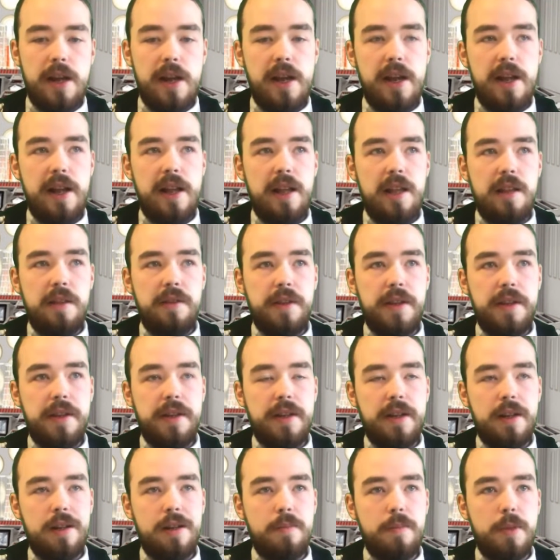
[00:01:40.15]
and
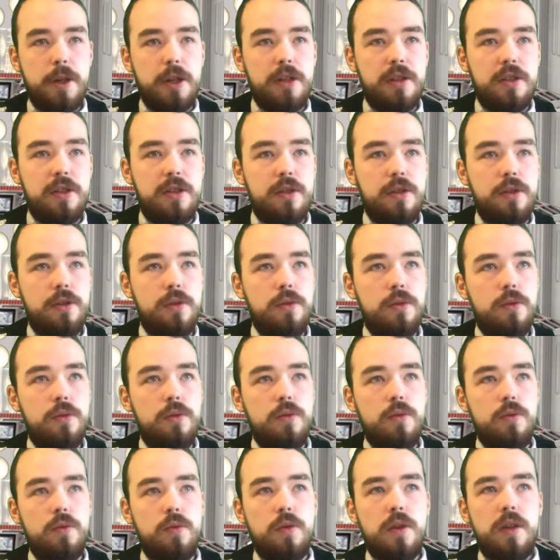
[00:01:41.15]
about
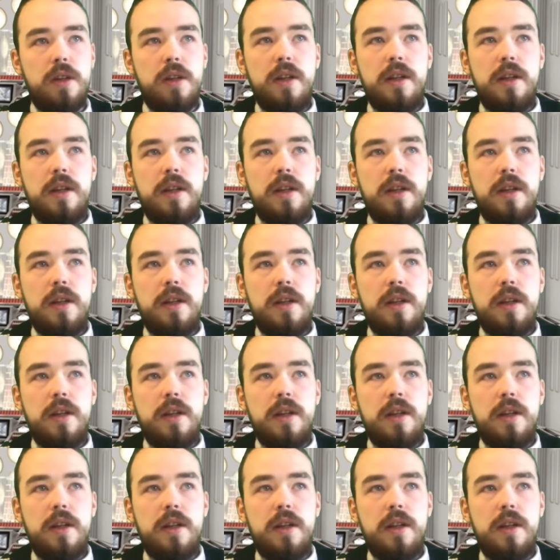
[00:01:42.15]
to